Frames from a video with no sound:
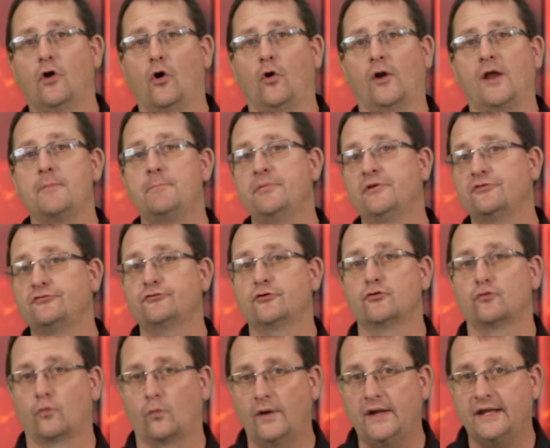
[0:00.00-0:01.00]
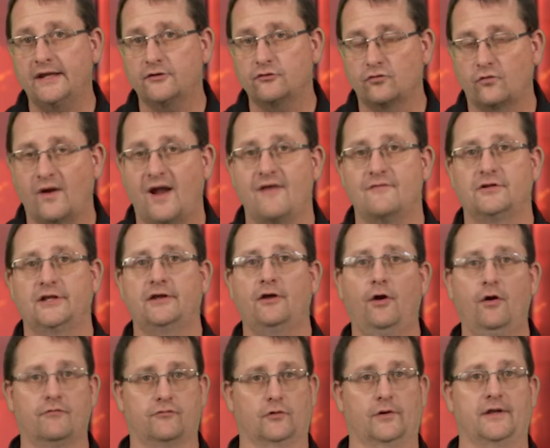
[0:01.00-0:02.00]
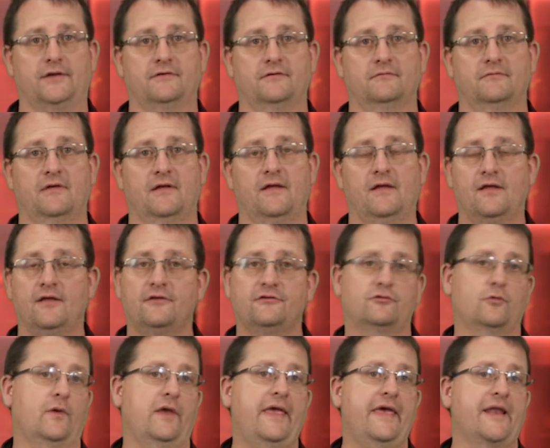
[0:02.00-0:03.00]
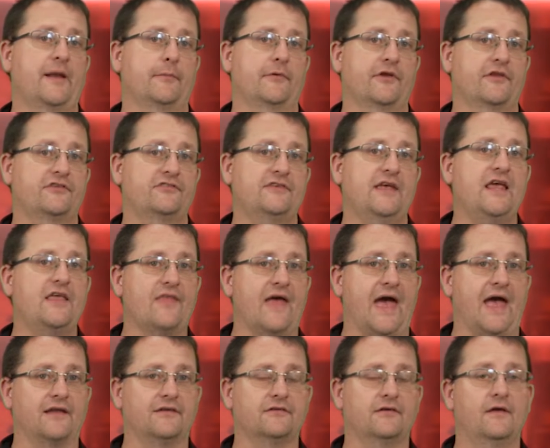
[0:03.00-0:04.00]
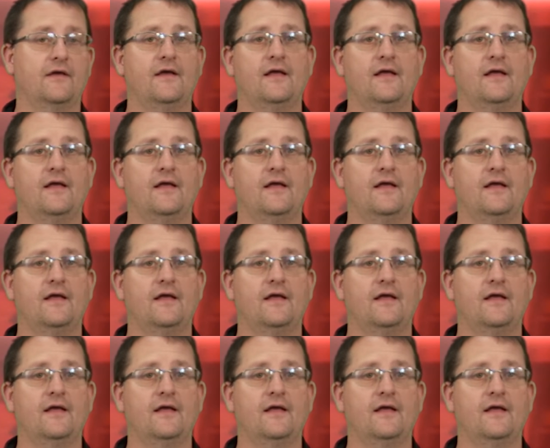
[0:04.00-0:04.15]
or a piston ring traveling over it. So again, I'm going to say that.